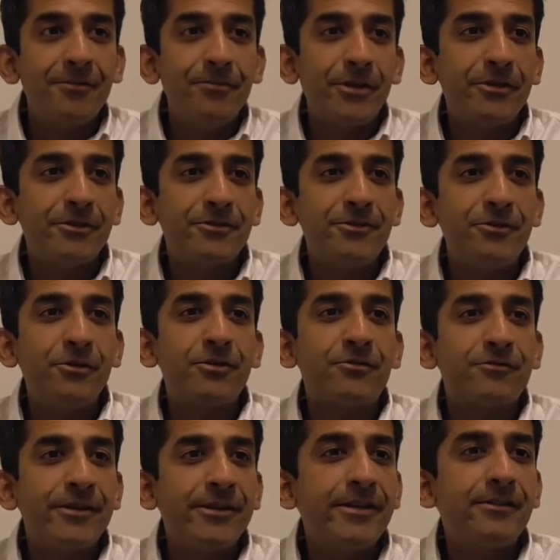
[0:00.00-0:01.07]
because you're
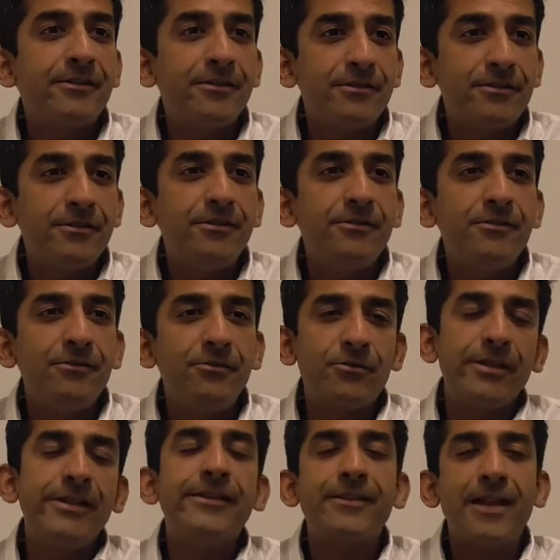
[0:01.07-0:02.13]

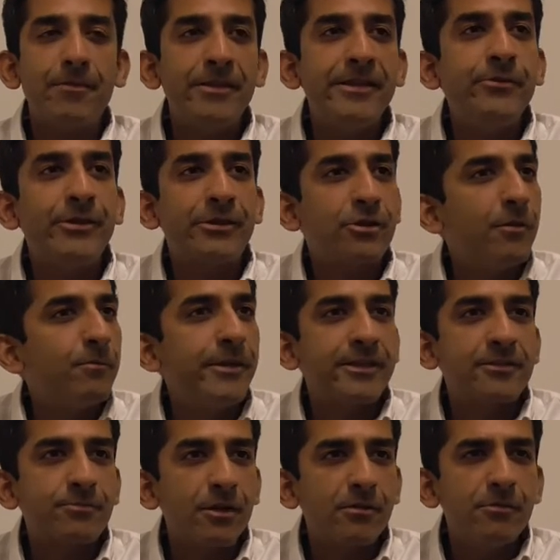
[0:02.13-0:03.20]
really grappling with
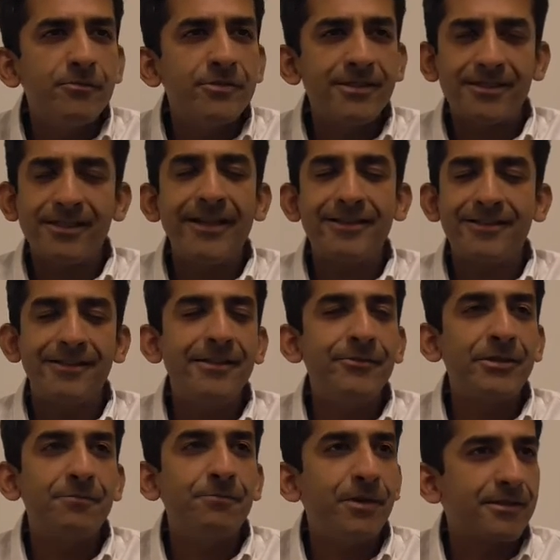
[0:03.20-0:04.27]
complex problems. It's like sitting
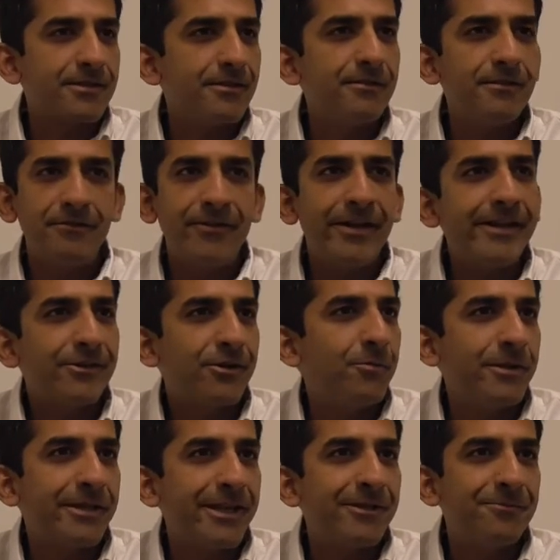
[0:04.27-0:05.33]
with a puzzle, a very
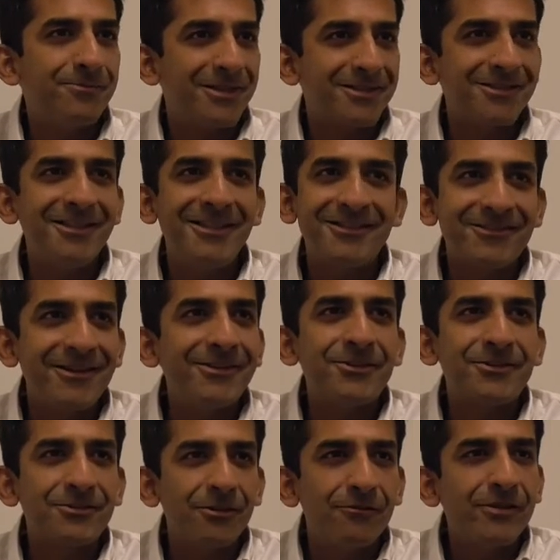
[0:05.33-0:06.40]
complicated puzzle, and trying
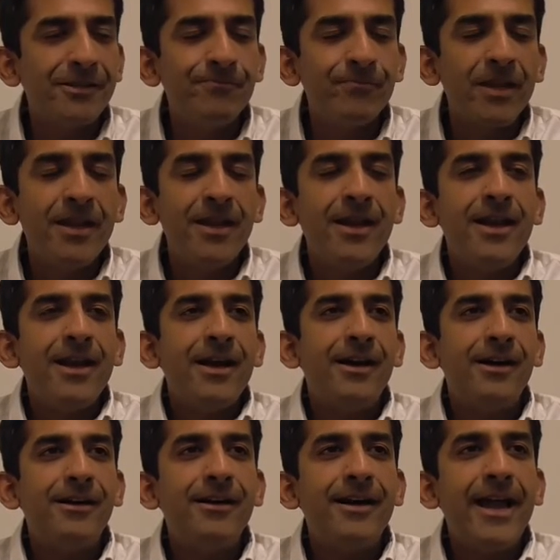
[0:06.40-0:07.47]
to solve it.
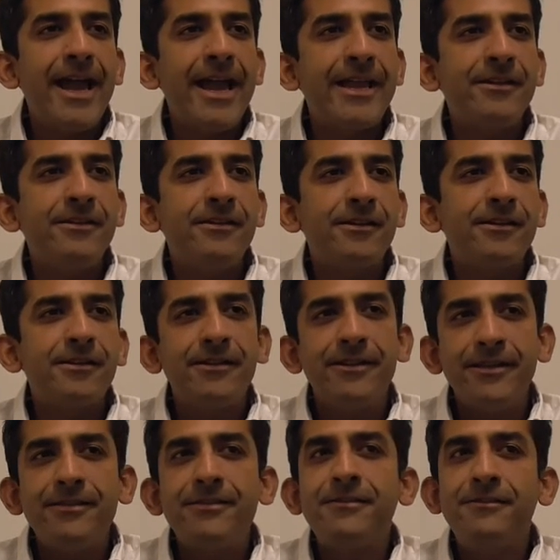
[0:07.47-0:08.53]

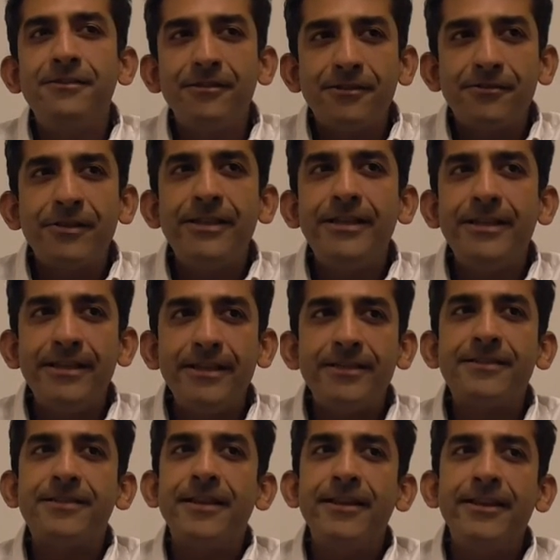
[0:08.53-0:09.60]
It really
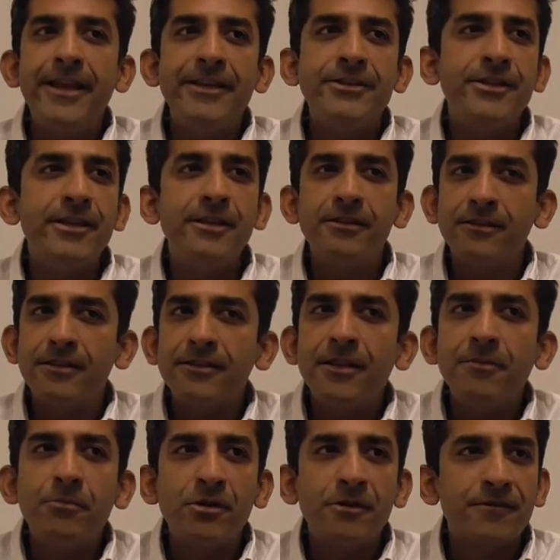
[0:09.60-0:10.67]
is engaging a
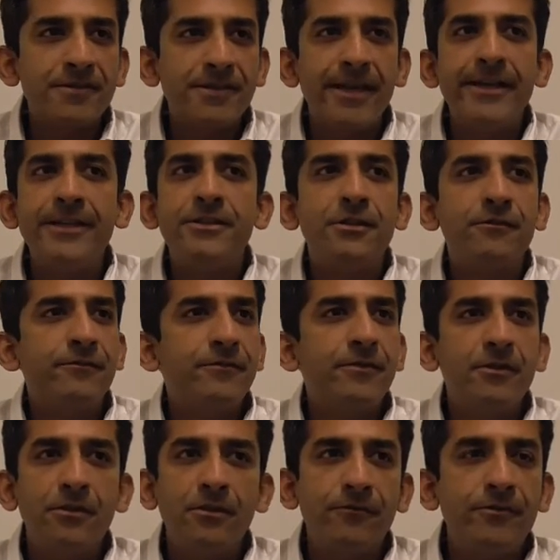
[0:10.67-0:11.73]
number of sides
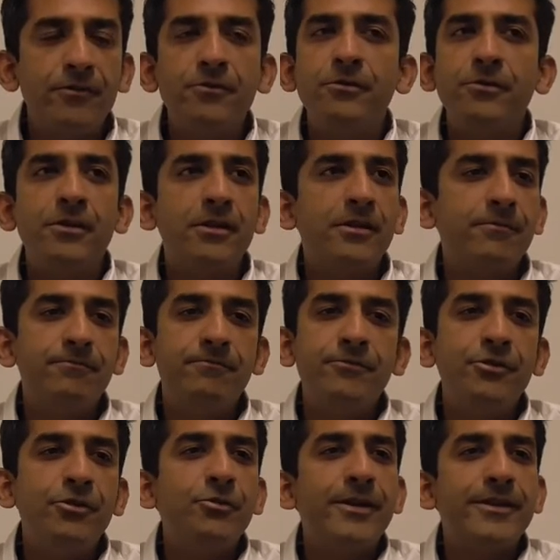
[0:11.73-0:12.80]
of you,
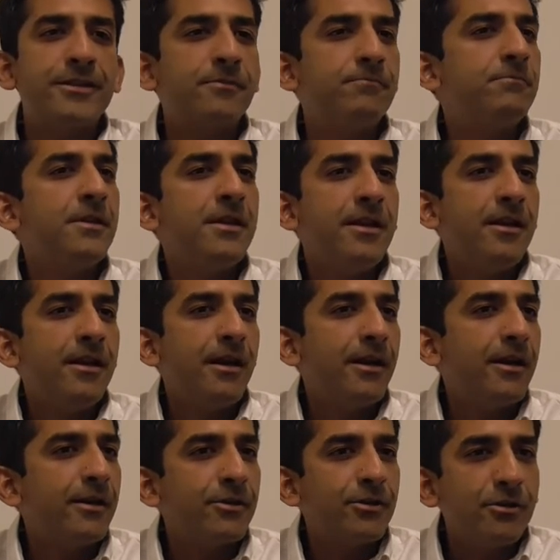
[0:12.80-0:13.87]
you as
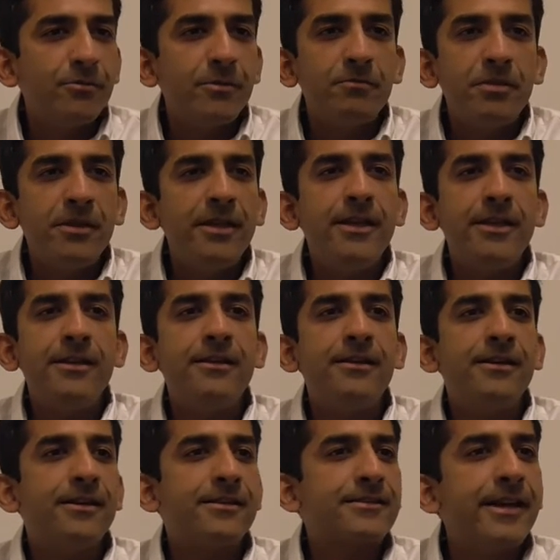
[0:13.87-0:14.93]
a human
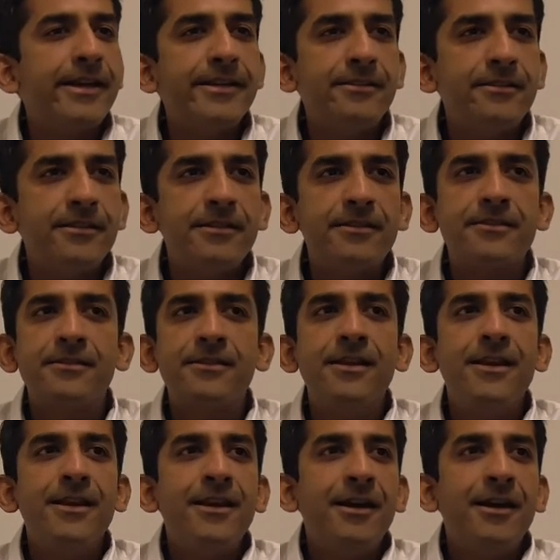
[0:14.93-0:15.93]
being, a scientist,